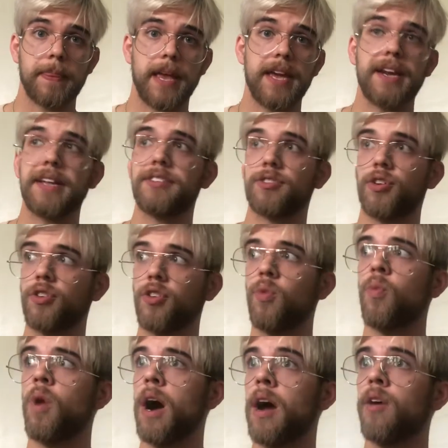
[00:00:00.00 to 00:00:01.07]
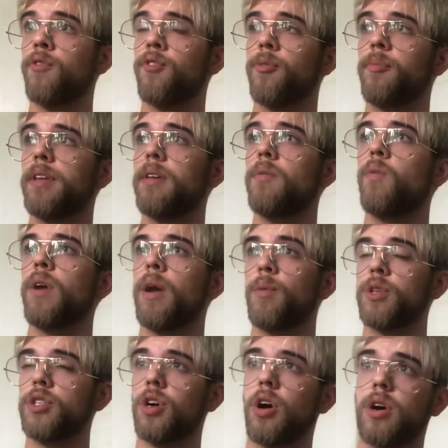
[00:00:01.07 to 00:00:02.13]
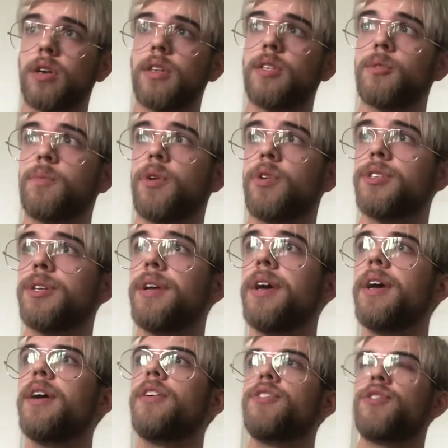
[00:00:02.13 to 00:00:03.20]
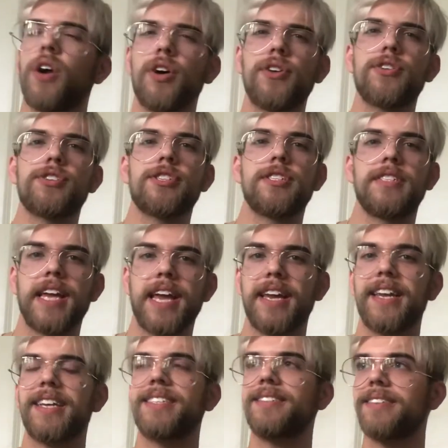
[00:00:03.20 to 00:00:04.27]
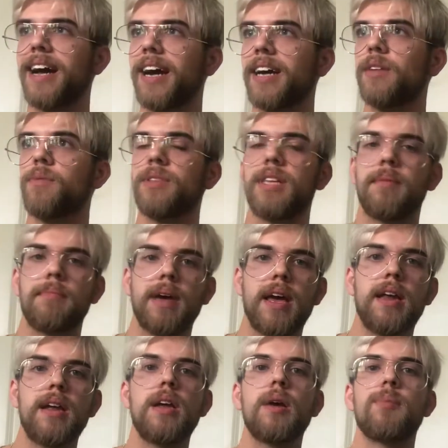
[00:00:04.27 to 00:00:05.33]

And it took a while for me when I would talk to this person, to understand exactly what they meant.